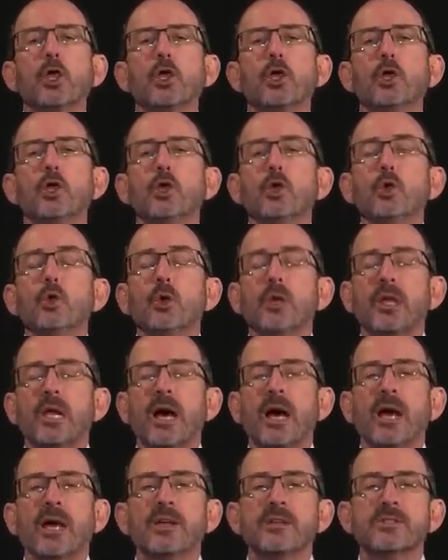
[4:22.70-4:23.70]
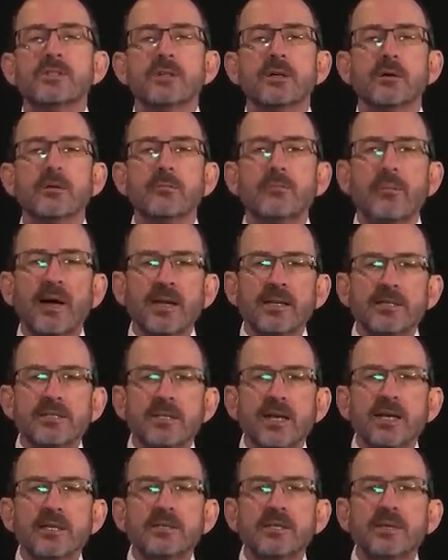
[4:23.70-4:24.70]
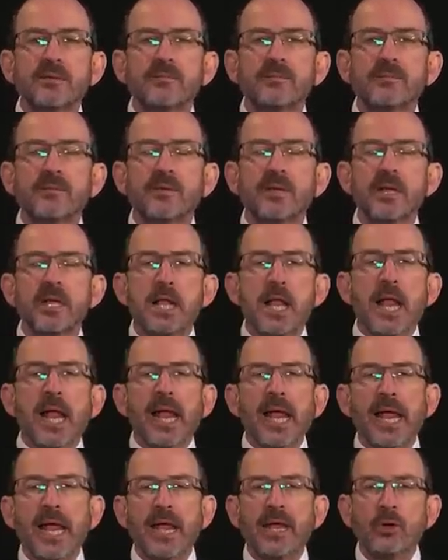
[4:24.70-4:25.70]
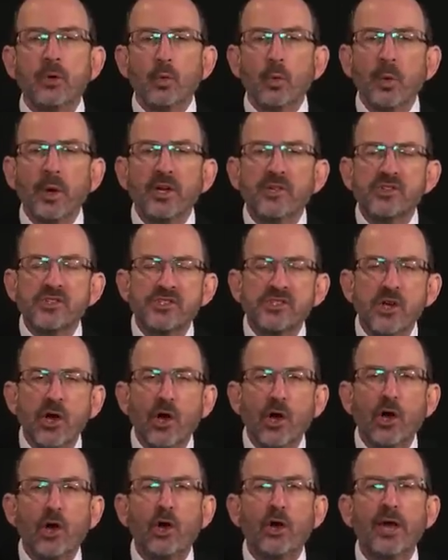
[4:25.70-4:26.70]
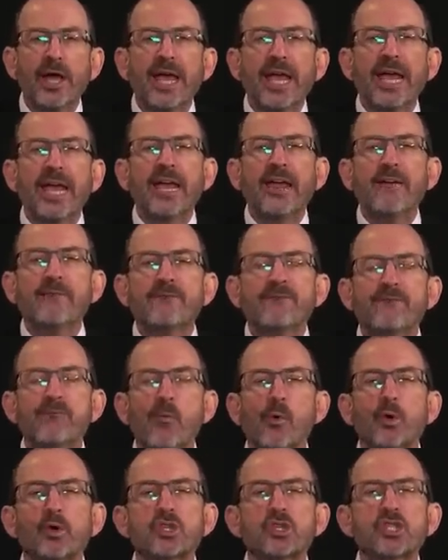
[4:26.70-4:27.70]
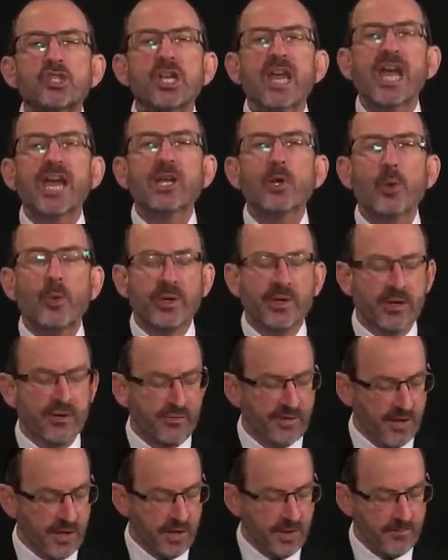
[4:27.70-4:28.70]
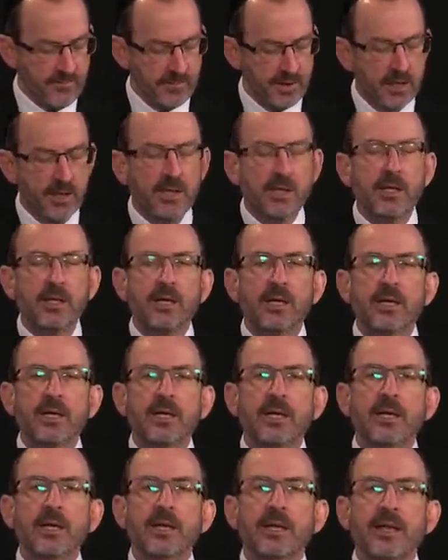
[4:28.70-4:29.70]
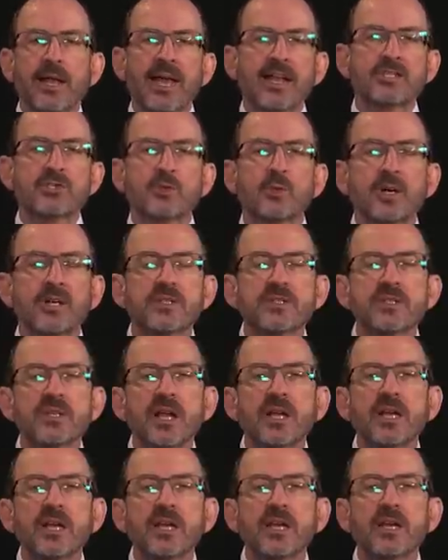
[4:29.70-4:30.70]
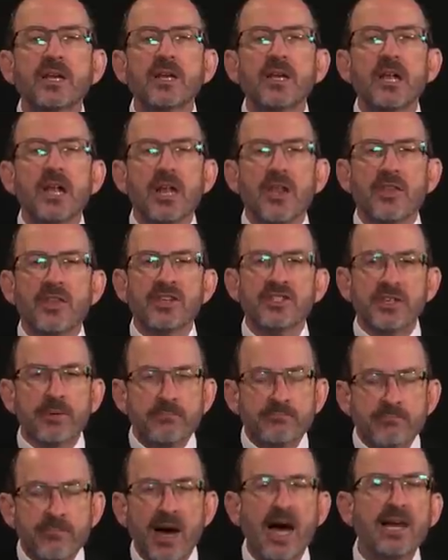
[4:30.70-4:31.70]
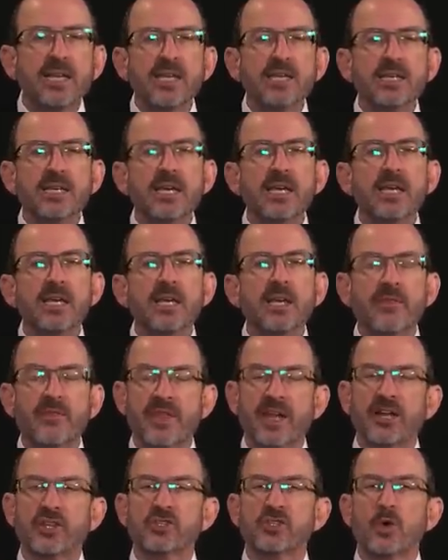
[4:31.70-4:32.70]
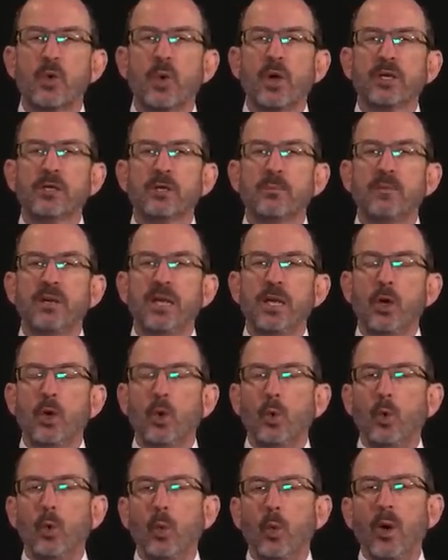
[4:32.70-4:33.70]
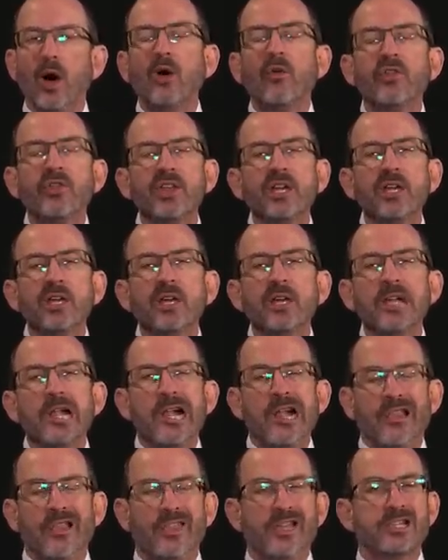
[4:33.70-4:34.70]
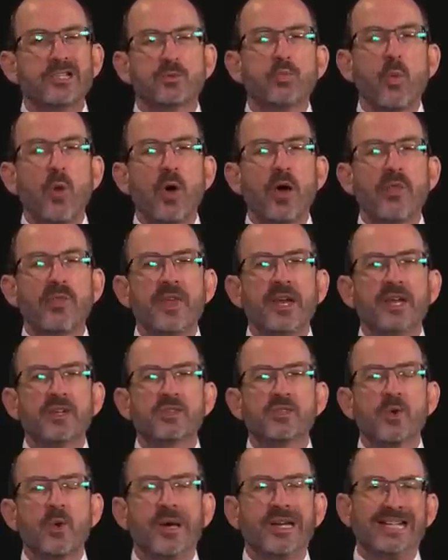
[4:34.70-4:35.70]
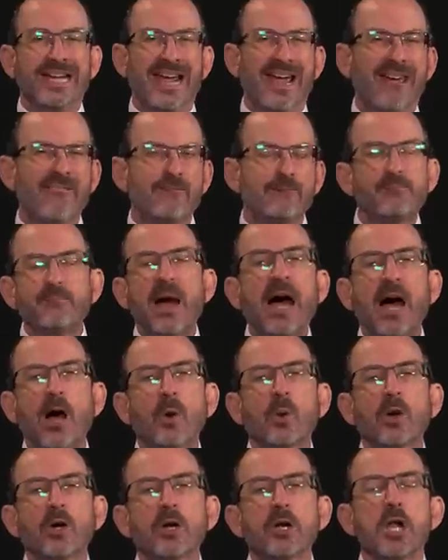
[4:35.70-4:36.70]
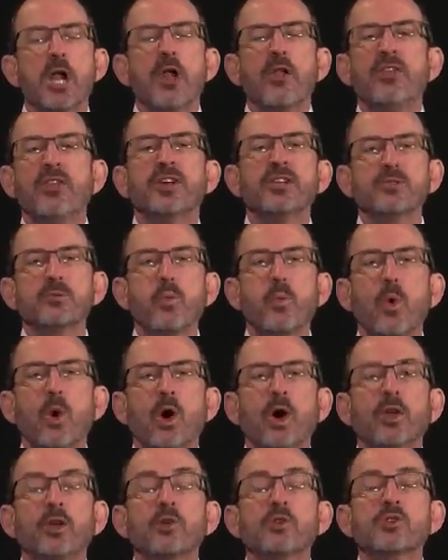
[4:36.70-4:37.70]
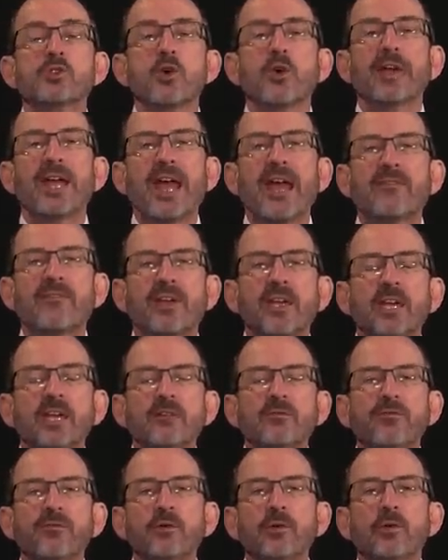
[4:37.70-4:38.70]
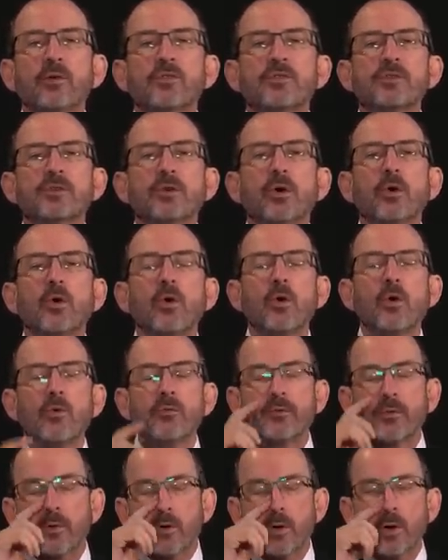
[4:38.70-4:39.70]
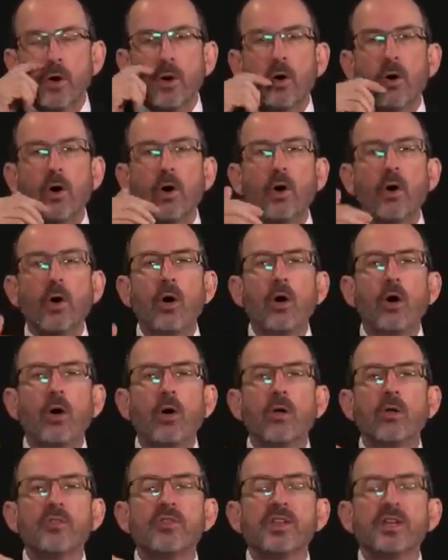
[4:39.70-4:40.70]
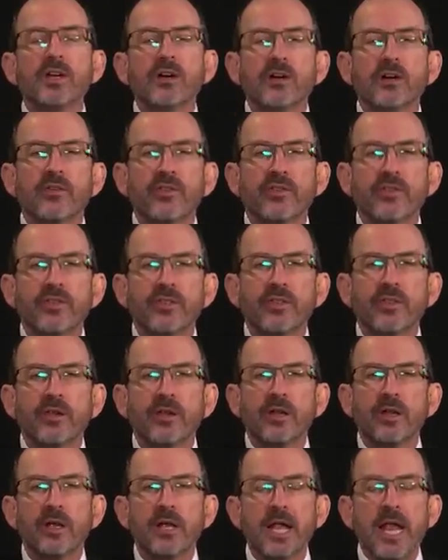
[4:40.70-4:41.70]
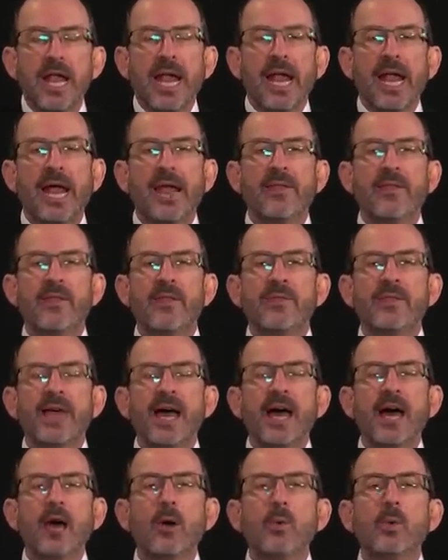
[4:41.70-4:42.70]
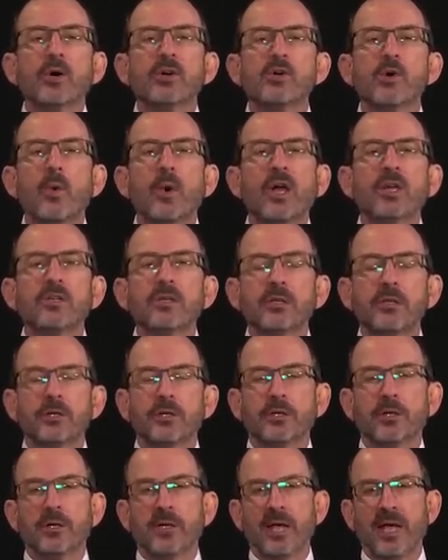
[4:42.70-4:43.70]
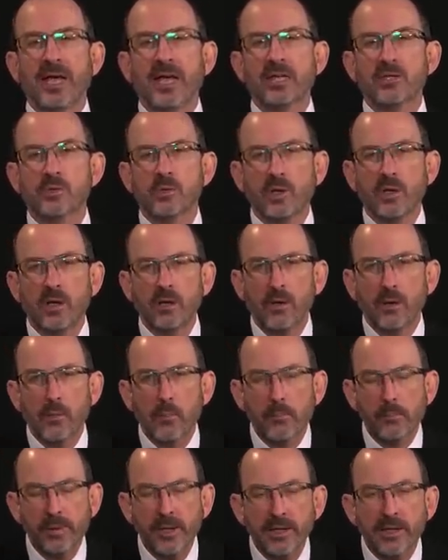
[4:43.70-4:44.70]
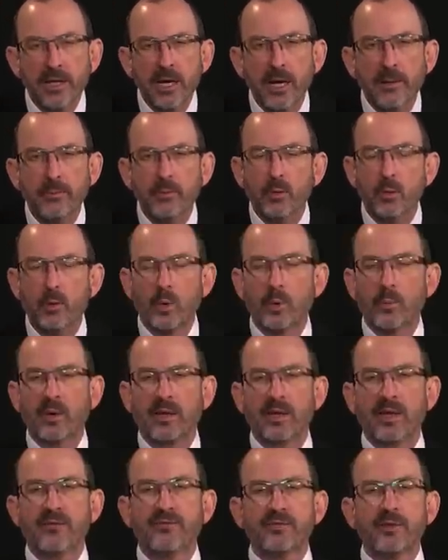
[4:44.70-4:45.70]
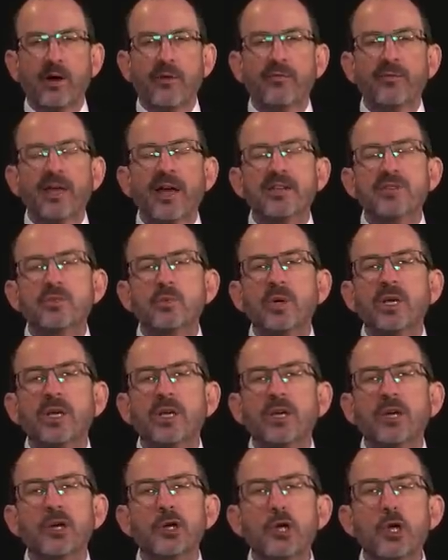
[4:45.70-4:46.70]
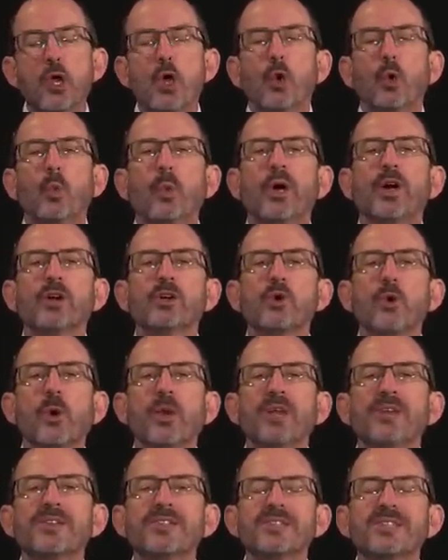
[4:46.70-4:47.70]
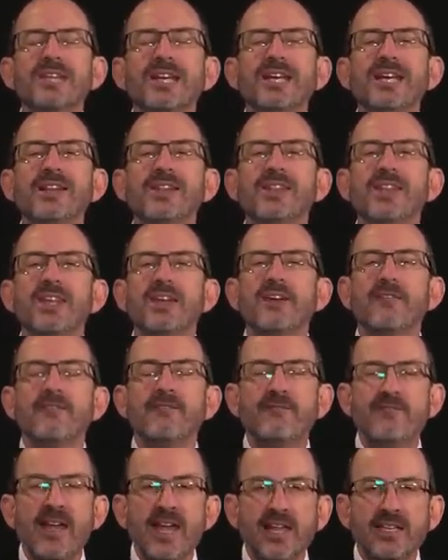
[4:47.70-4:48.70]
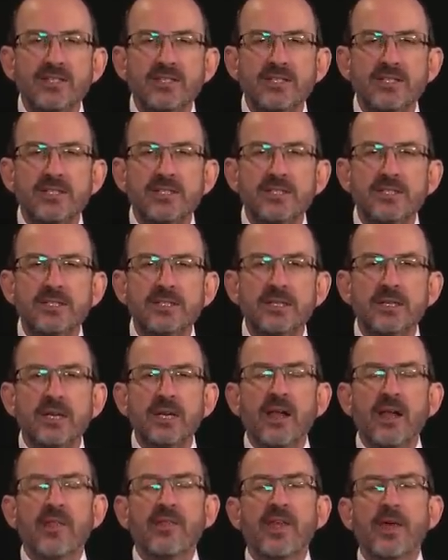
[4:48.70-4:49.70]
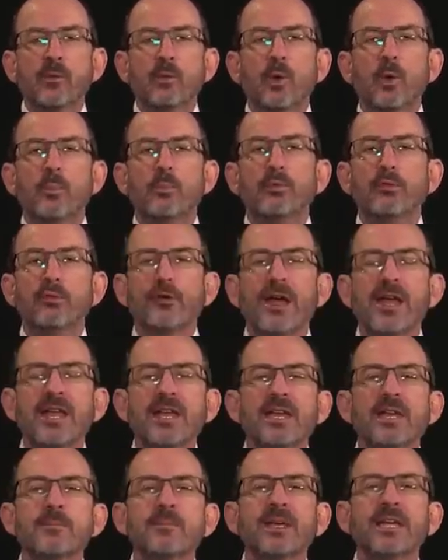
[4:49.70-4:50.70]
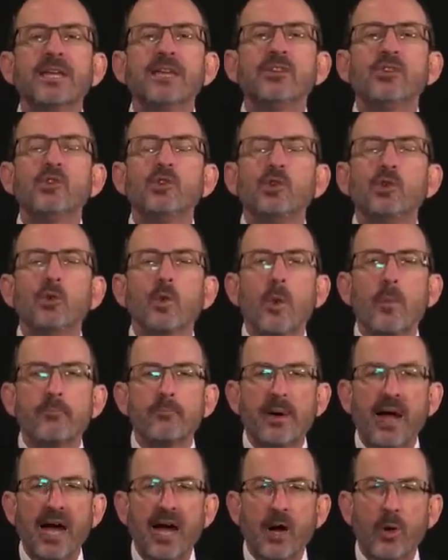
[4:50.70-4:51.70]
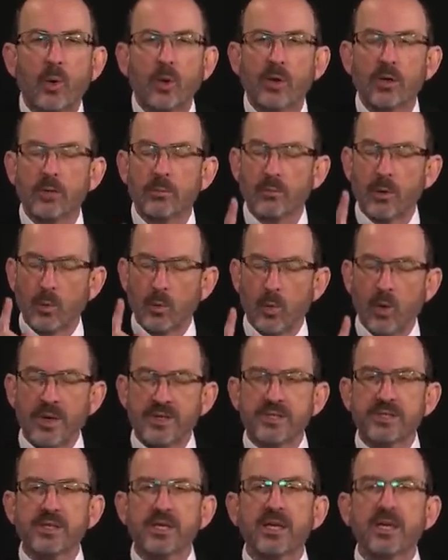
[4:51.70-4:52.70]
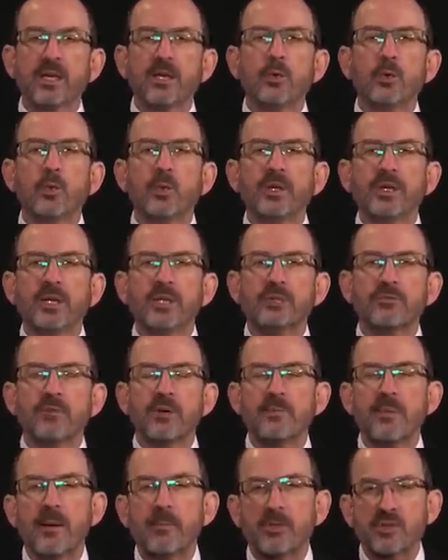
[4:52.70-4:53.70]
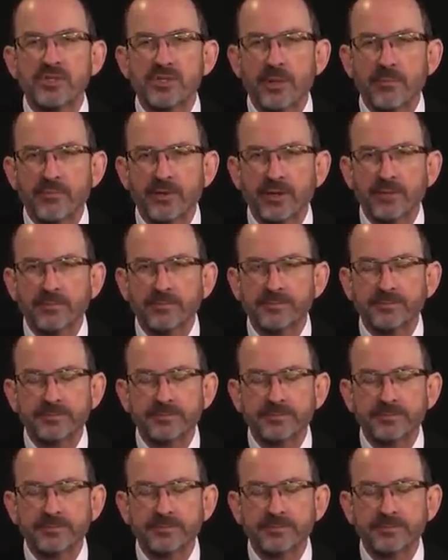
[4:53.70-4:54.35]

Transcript: utilized by Satan. And we saw a foreshadowing of him in last week's study. This mighty king that is going to be wealthy, this one that is going to have power, this one who's going to have influence over all the earth. And now we're going to learn as we pick up where we left off last week. We're going to see the events that will bring him into power. But once again, we need to remember something.